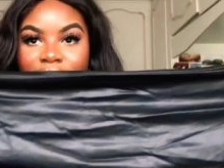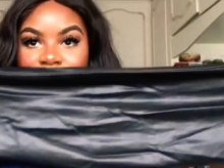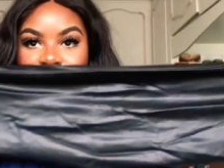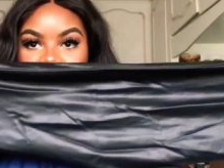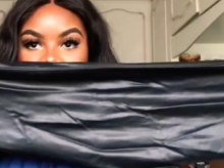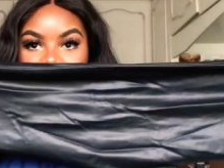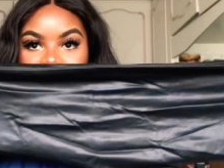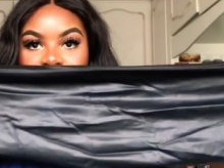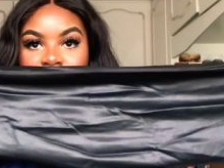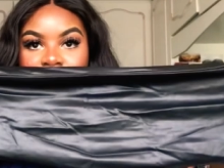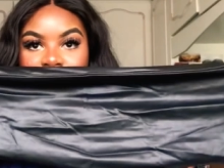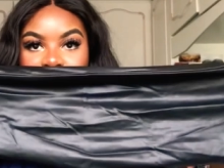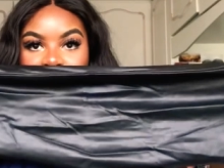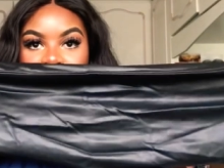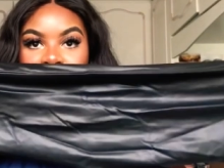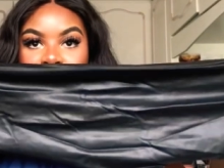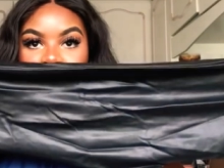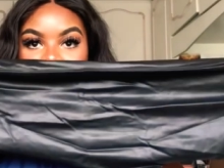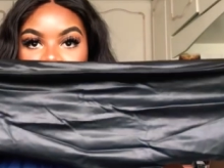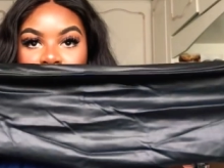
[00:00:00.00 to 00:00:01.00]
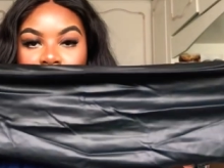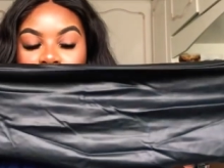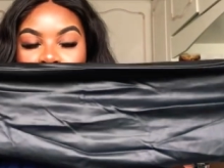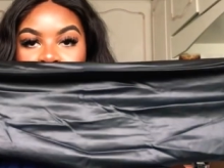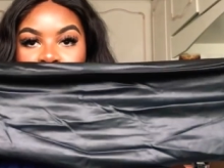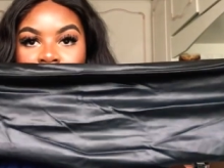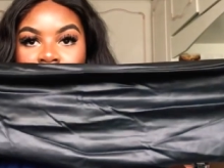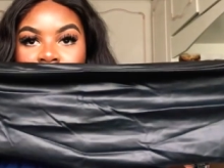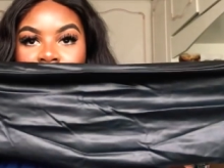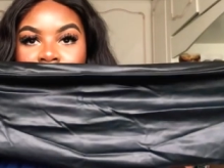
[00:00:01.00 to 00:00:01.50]
the in the camera
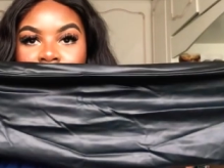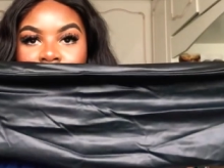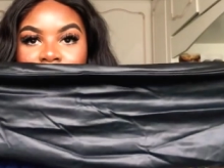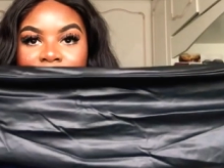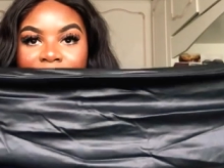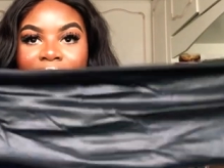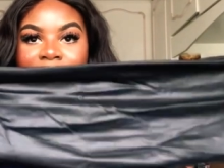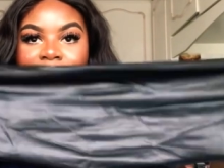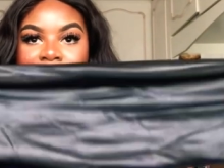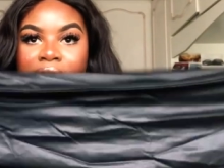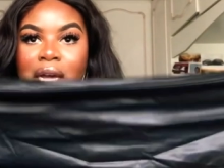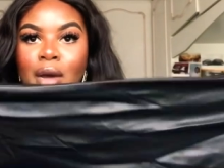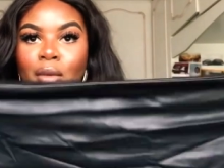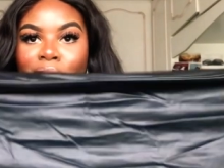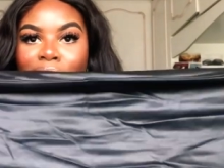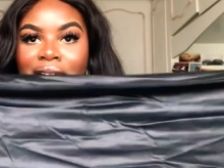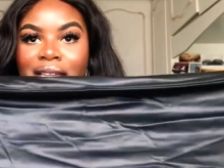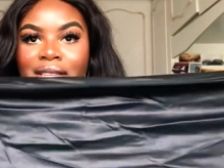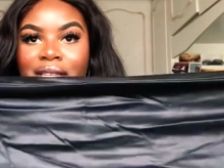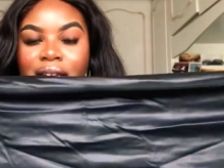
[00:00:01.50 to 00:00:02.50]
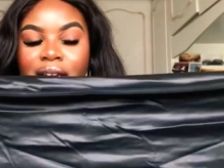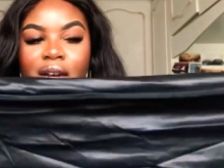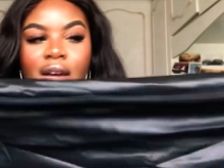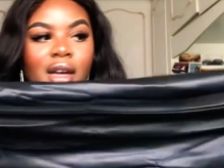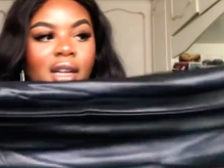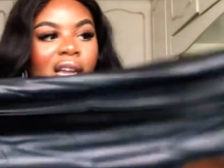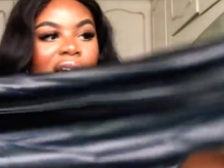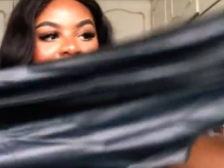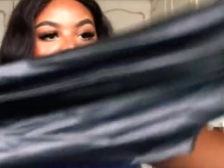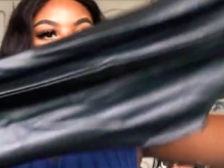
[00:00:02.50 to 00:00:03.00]
that's how wide they are
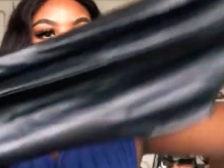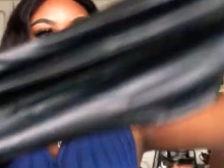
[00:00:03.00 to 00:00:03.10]
like